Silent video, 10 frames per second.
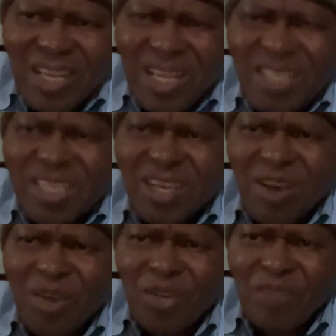It's
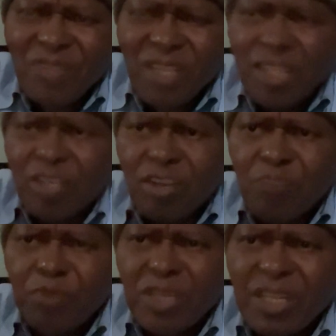not
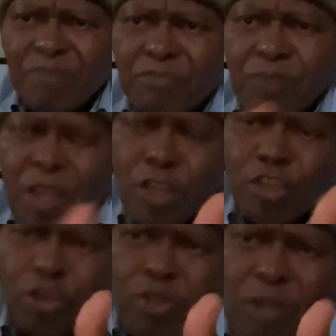beating.
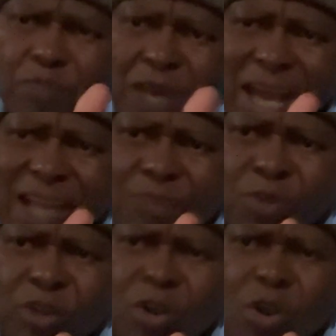So the blood
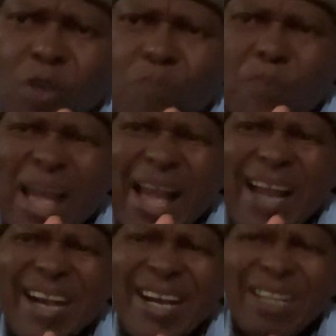will go
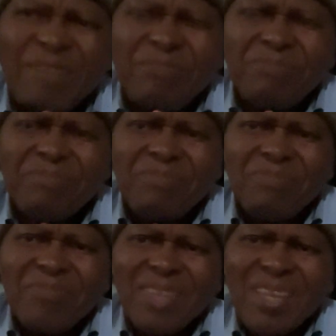back.
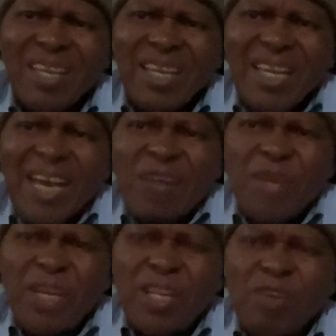And
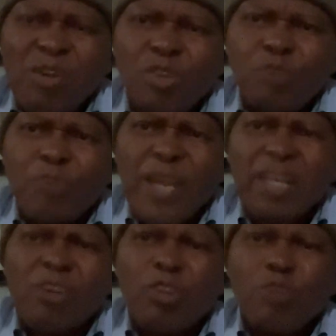when it goes back
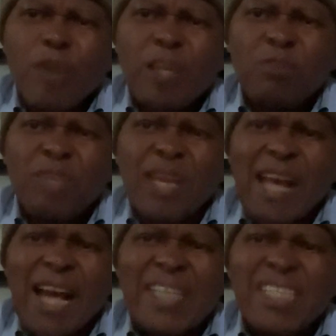to the
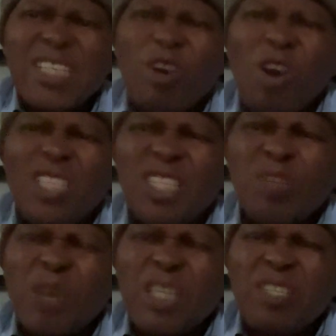lungs. It causes
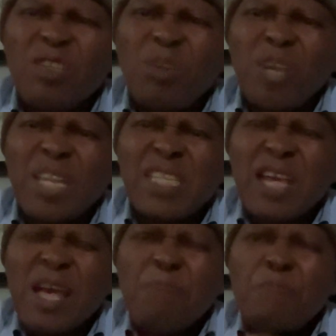what is known as
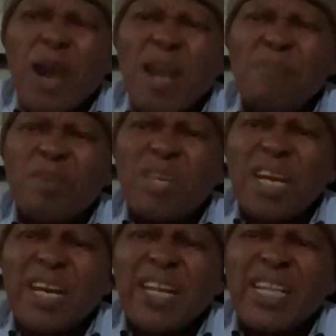
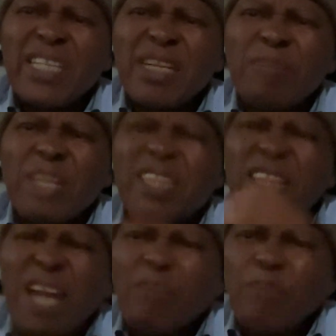pulmonary edema.
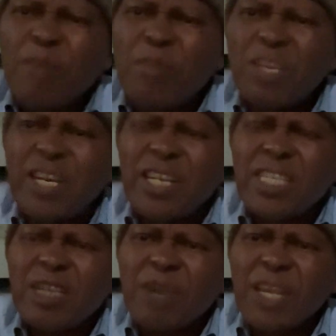That pulmonary
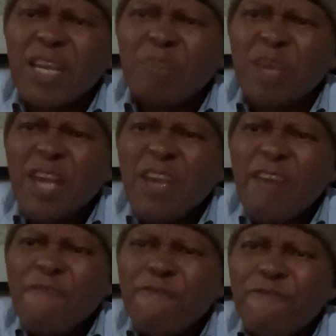edema can be
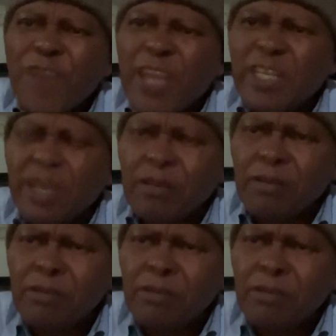fatal.